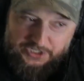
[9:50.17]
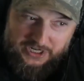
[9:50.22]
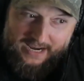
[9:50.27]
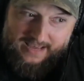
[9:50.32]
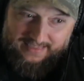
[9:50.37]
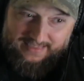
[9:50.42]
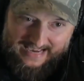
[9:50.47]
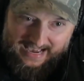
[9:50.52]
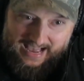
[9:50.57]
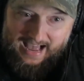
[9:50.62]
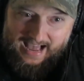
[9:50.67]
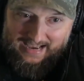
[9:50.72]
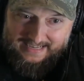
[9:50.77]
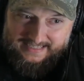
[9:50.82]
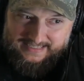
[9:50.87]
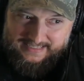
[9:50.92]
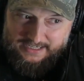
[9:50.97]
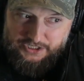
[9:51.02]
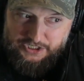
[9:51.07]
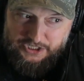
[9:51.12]
had the
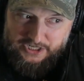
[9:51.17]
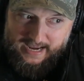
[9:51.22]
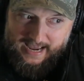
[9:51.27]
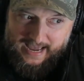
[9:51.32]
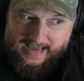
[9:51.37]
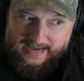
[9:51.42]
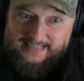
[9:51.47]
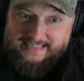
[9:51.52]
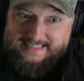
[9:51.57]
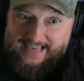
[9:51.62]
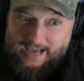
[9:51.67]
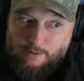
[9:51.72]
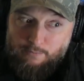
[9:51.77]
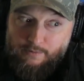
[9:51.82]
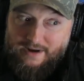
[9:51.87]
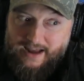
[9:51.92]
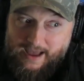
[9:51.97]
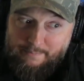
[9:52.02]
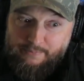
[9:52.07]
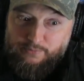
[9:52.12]
eyes like she had? Is that
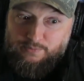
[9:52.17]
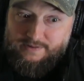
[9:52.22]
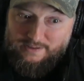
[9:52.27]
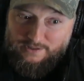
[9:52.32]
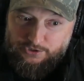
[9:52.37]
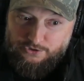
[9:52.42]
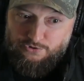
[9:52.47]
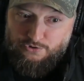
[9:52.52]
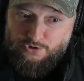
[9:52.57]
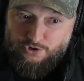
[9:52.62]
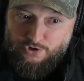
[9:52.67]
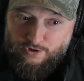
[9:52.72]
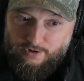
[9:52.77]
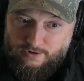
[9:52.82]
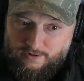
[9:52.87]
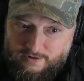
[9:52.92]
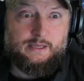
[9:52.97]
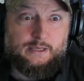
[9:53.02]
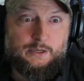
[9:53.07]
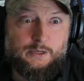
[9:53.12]
what happened with the little
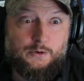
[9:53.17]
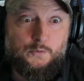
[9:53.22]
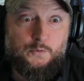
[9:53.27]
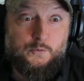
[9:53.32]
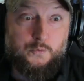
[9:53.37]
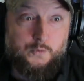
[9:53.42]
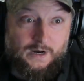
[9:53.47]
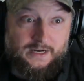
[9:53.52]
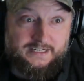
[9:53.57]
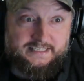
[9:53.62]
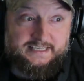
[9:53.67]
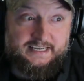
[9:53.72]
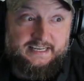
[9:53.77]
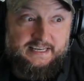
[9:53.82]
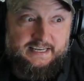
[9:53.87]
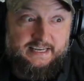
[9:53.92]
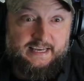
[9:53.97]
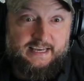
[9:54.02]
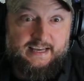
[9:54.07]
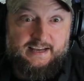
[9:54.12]
girl? What
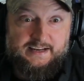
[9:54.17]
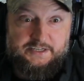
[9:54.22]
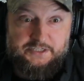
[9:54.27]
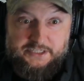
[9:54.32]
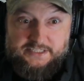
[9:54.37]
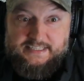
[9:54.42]
just